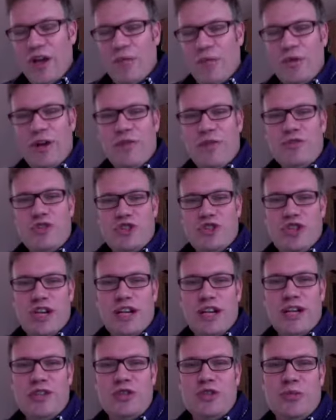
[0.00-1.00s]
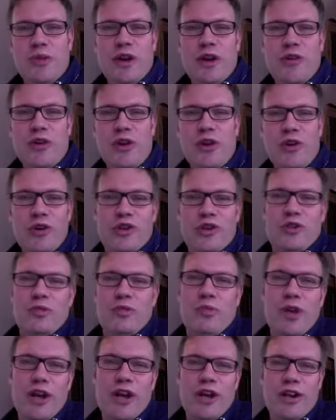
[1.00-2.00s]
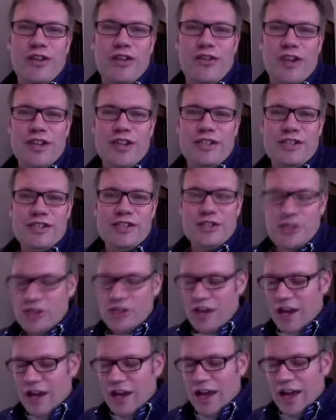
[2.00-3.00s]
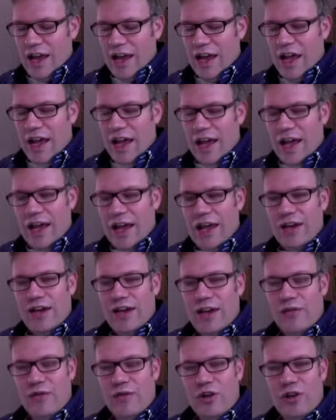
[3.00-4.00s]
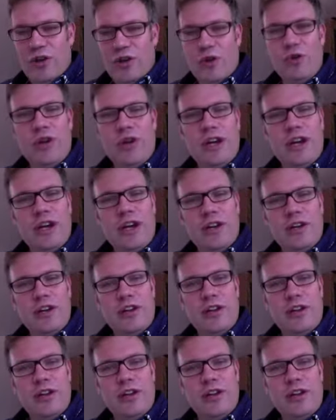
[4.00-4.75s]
But I was checking some error logs by other testers, and they were looking